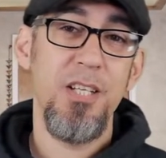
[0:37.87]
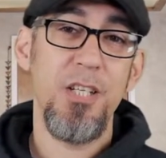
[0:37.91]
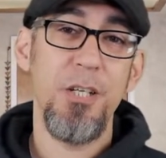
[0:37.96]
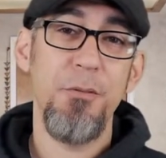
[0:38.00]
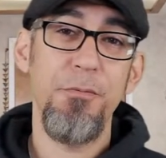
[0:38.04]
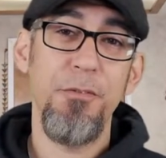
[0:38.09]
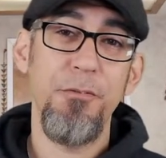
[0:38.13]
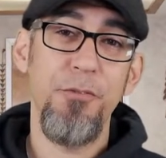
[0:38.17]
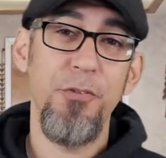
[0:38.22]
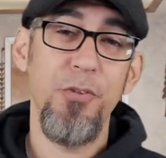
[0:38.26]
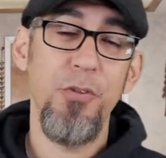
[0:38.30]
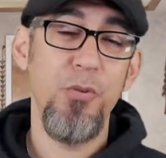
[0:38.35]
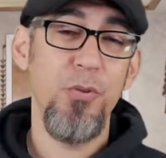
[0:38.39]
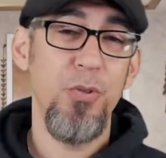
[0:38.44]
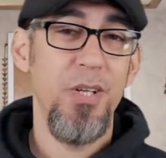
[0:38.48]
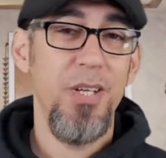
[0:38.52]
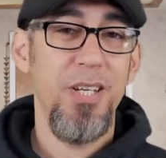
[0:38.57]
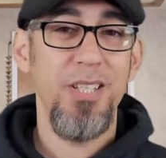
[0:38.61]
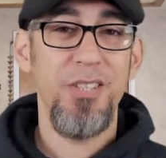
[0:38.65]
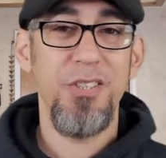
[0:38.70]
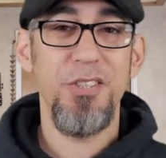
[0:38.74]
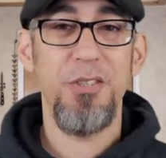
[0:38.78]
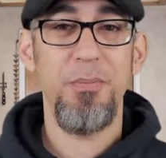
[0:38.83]
comfort food,
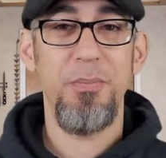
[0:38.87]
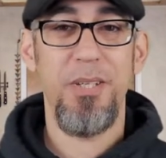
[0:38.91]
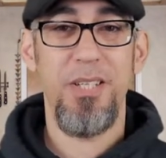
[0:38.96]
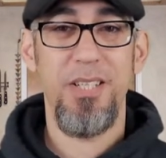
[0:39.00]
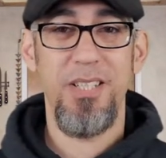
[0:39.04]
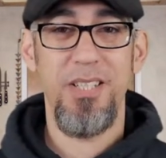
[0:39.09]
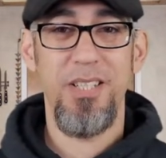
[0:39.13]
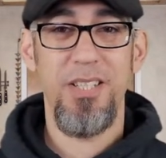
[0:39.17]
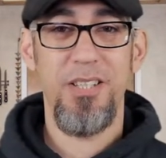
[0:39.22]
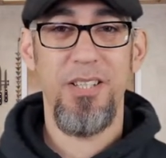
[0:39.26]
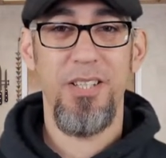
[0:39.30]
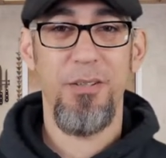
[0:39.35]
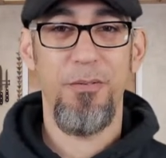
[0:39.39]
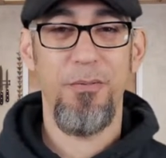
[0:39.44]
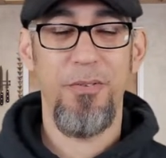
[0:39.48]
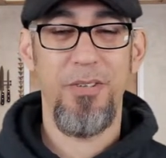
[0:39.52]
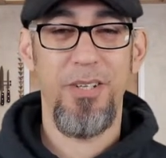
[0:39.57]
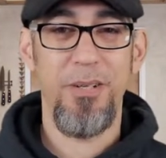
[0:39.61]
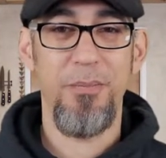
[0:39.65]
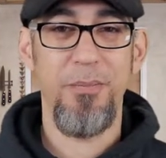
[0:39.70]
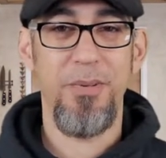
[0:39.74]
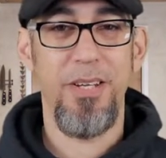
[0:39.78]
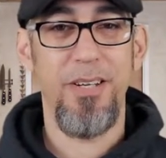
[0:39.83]
and just about anything
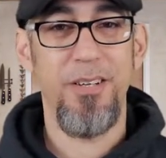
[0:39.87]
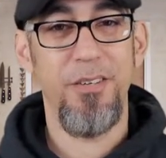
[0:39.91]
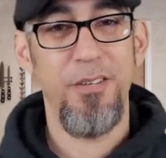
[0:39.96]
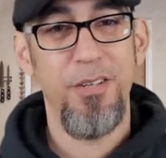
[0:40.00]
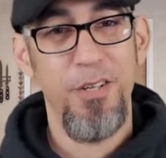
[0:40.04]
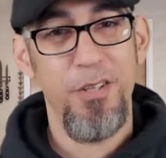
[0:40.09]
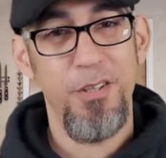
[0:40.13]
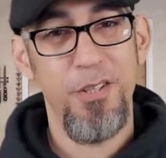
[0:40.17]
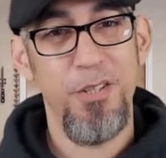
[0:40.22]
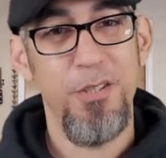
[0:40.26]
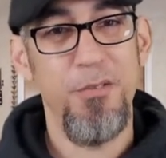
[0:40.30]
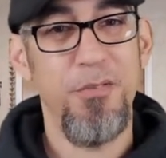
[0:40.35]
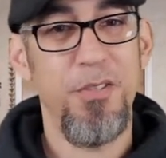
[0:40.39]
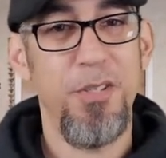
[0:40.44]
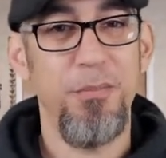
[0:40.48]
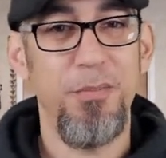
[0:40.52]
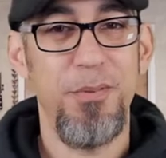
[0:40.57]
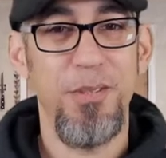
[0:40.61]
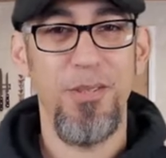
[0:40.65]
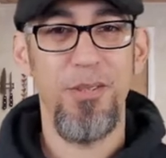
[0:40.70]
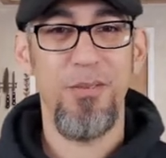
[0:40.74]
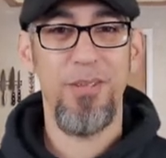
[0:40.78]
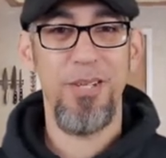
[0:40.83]
for that matter, then you've
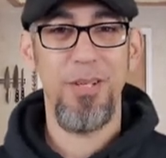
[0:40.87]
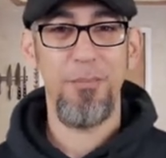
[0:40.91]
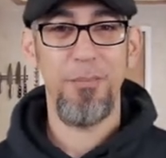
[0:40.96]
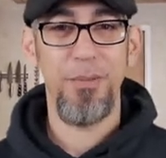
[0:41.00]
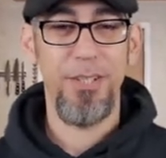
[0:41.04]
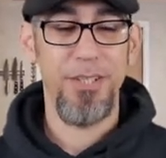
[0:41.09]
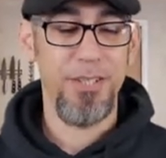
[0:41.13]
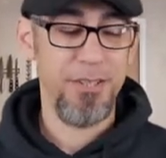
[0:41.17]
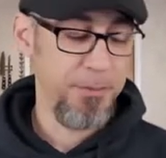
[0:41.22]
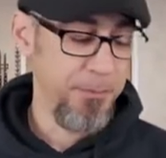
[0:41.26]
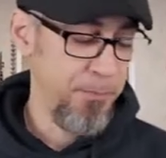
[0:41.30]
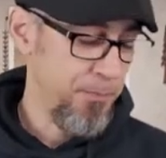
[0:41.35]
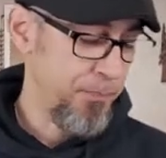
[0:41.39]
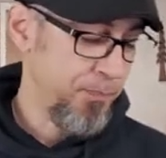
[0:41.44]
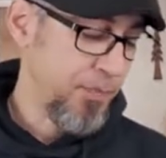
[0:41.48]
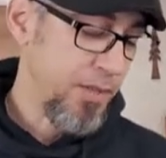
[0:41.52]
come to the right place.